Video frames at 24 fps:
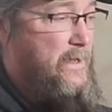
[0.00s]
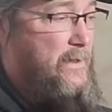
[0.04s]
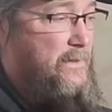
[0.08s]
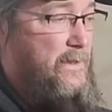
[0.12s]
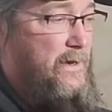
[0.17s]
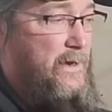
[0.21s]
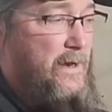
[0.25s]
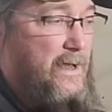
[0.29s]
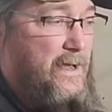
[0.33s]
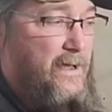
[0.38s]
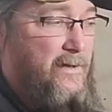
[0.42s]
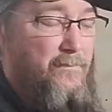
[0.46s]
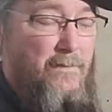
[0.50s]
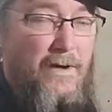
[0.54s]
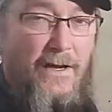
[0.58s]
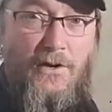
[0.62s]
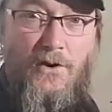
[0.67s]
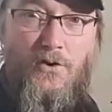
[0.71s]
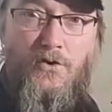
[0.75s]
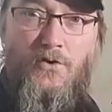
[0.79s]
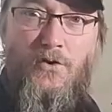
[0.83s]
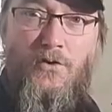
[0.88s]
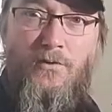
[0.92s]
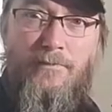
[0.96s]
Then I have my
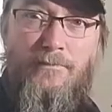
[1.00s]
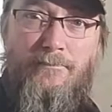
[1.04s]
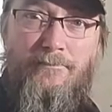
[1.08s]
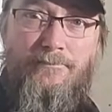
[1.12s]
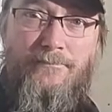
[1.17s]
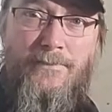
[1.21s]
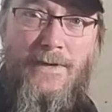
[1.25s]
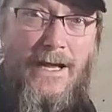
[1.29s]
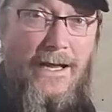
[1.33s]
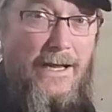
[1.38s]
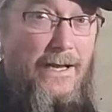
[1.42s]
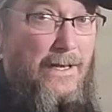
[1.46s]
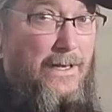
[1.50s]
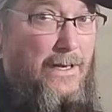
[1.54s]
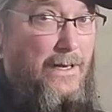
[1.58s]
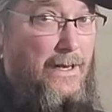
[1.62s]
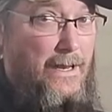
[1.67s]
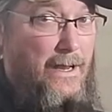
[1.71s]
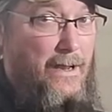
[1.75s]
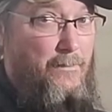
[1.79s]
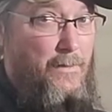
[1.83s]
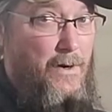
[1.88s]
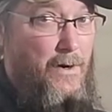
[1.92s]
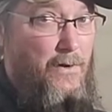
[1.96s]
neutral, and then
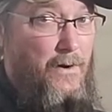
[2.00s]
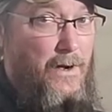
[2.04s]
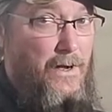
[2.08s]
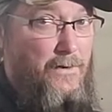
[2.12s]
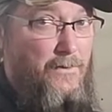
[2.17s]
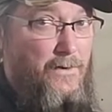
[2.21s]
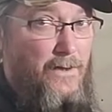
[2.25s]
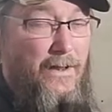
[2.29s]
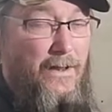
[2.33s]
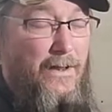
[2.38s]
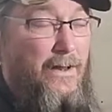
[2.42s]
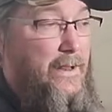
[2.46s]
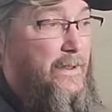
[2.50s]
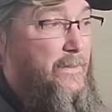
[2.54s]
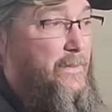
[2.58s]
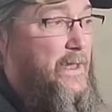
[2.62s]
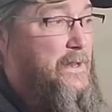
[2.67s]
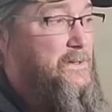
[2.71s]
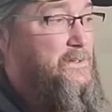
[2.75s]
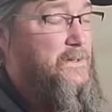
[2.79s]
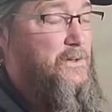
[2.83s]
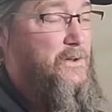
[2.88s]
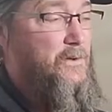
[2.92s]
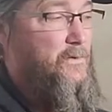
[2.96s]
I have my ground, and
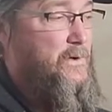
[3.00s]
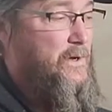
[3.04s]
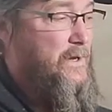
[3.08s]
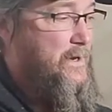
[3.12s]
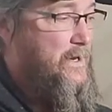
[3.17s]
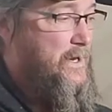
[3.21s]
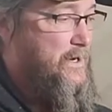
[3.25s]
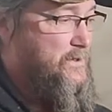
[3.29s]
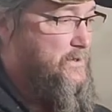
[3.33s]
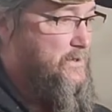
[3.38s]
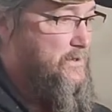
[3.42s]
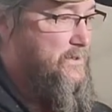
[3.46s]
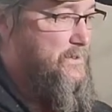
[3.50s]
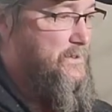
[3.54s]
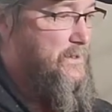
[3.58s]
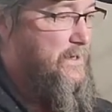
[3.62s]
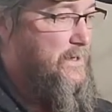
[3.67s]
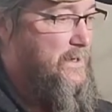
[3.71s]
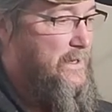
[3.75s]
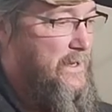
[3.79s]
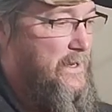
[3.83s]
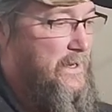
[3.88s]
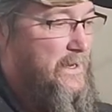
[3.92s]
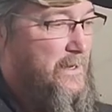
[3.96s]
that's the only connections.
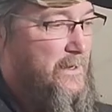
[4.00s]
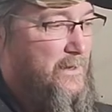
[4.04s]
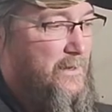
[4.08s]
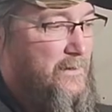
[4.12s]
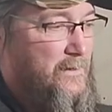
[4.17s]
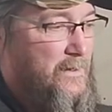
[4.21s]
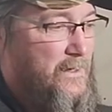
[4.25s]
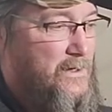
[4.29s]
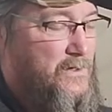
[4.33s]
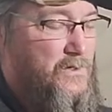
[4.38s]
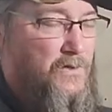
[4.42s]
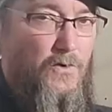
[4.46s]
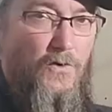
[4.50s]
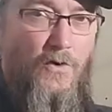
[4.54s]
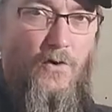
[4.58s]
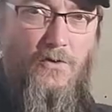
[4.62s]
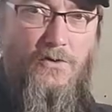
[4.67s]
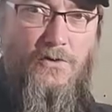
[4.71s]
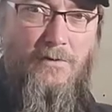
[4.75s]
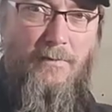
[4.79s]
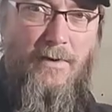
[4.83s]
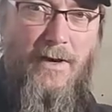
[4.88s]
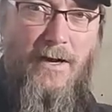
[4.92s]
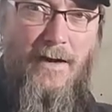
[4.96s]
These two go
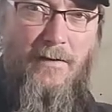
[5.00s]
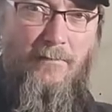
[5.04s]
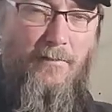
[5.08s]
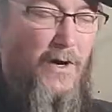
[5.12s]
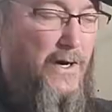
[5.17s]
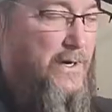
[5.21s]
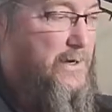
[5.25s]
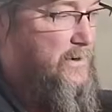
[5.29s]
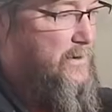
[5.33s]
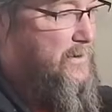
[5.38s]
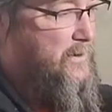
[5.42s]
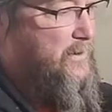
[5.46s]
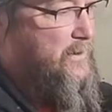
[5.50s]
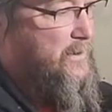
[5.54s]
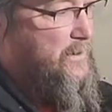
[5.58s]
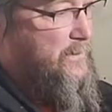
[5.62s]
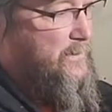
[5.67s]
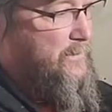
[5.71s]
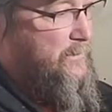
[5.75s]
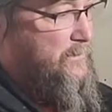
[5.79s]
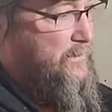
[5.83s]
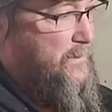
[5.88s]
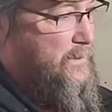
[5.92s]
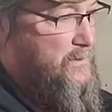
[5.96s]
to my breaker.
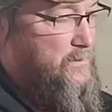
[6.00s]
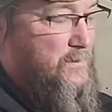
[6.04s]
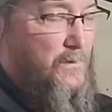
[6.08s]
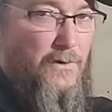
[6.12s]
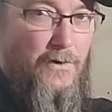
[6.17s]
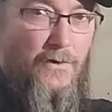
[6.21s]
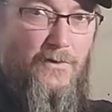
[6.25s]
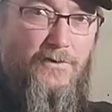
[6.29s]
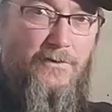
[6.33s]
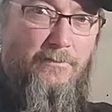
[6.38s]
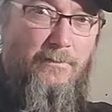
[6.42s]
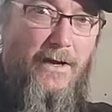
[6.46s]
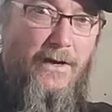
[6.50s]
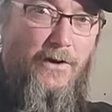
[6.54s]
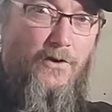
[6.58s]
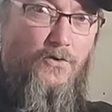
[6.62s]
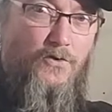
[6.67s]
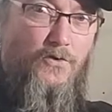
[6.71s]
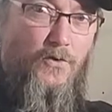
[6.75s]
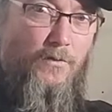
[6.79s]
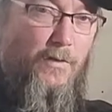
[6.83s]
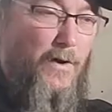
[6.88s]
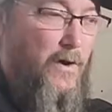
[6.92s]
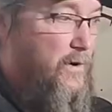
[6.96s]
This one goes to my
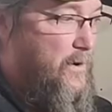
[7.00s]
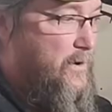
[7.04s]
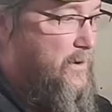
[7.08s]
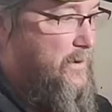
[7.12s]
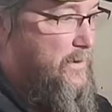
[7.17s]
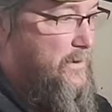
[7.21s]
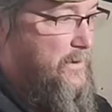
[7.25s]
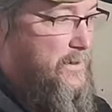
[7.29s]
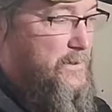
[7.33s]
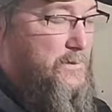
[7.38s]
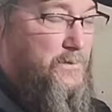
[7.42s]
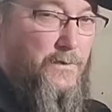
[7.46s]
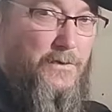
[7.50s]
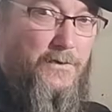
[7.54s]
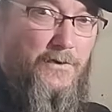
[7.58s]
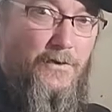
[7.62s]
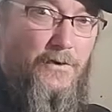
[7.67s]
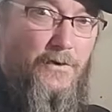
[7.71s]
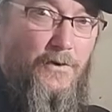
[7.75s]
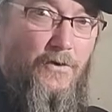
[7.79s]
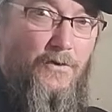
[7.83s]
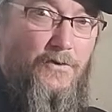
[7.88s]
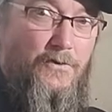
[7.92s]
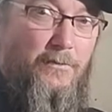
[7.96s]
neutral bar. This one's
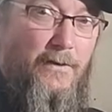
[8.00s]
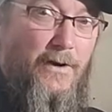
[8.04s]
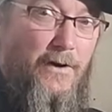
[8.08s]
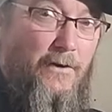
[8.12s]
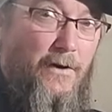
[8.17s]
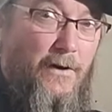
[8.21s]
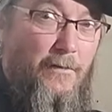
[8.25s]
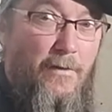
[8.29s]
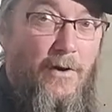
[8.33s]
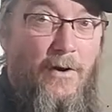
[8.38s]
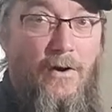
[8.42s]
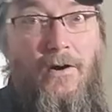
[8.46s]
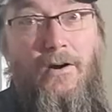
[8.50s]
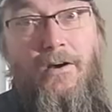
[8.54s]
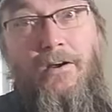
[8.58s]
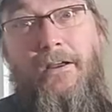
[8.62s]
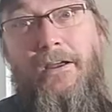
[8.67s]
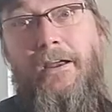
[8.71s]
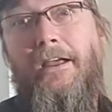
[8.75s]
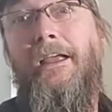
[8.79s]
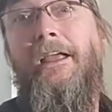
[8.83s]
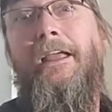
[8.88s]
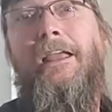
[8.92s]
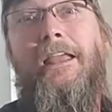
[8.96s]
going to go to my ground bar
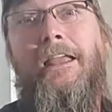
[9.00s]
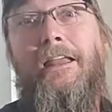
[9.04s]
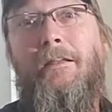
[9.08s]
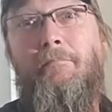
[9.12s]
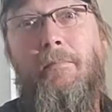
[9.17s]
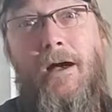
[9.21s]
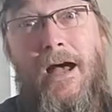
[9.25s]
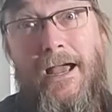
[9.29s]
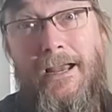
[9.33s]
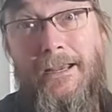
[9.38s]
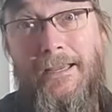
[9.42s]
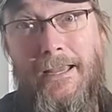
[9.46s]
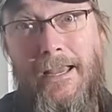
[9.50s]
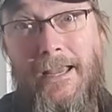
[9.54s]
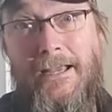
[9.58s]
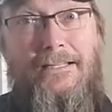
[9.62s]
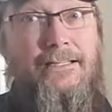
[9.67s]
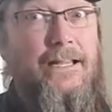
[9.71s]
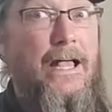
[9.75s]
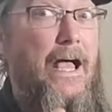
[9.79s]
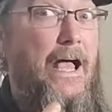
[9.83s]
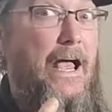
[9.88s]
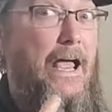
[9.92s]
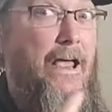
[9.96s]
in my
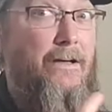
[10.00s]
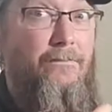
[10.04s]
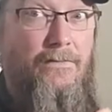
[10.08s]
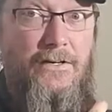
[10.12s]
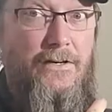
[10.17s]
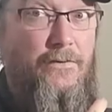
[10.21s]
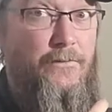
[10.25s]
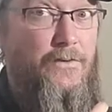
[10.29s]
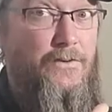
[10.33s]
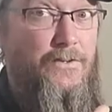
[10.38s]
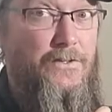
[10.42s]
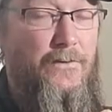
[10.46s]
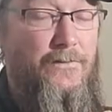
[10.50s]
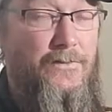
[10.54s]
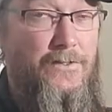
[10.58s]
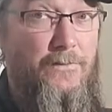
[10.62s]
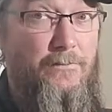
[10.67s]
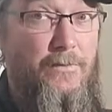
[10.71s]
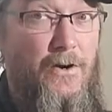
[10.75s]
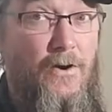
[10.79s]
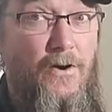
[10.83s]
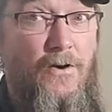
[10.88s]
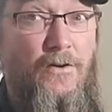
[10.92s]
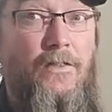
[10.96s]
case. I have a different
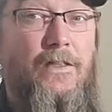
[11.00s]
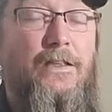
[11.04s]
system here.